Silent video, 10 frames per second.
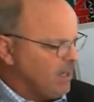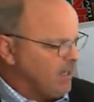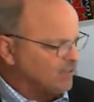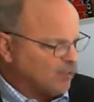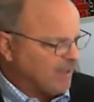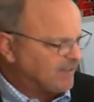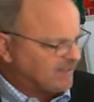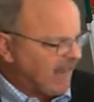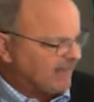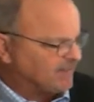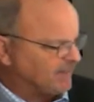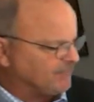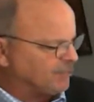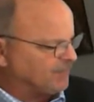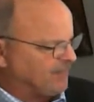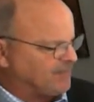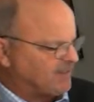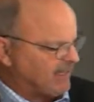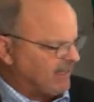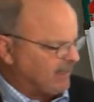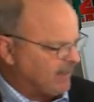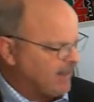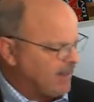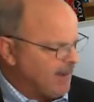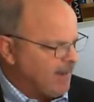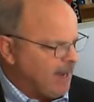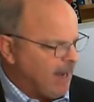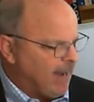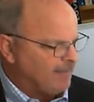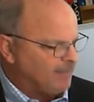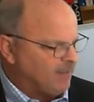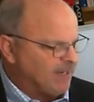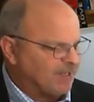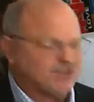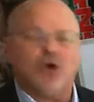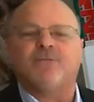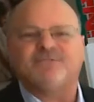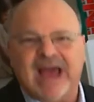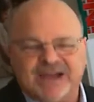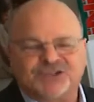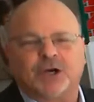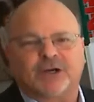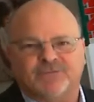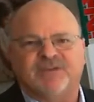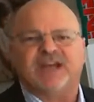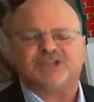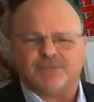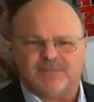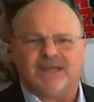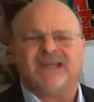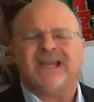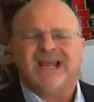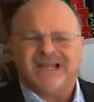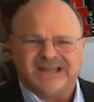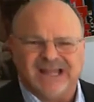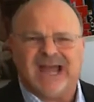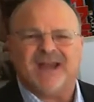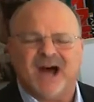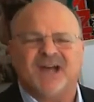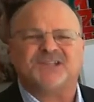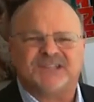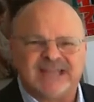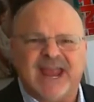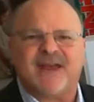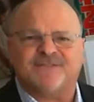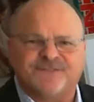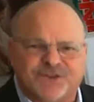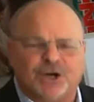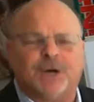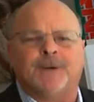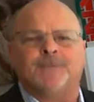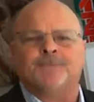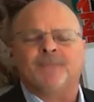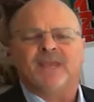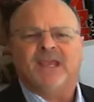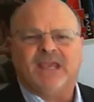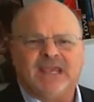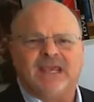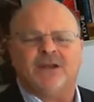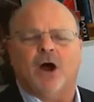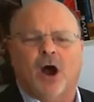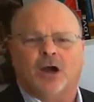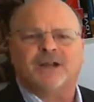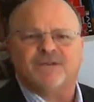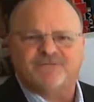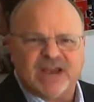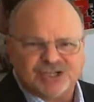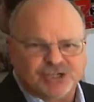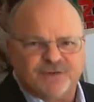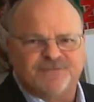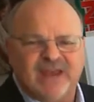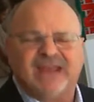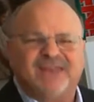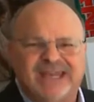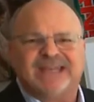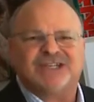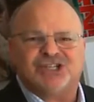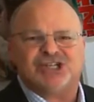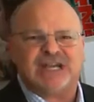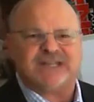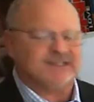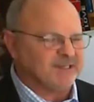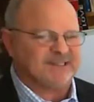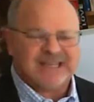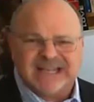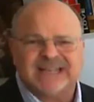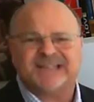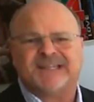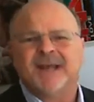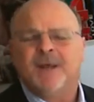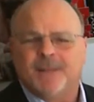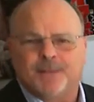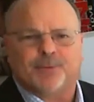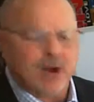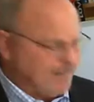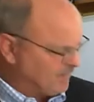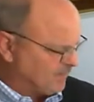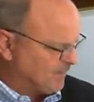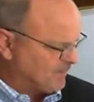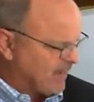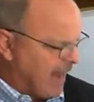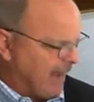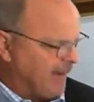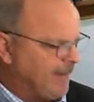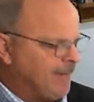So he says in verse 15, um, let us hold fast our confession, meaning let us stand firm in our confession of faith in Jesus. He is the promised Messiah.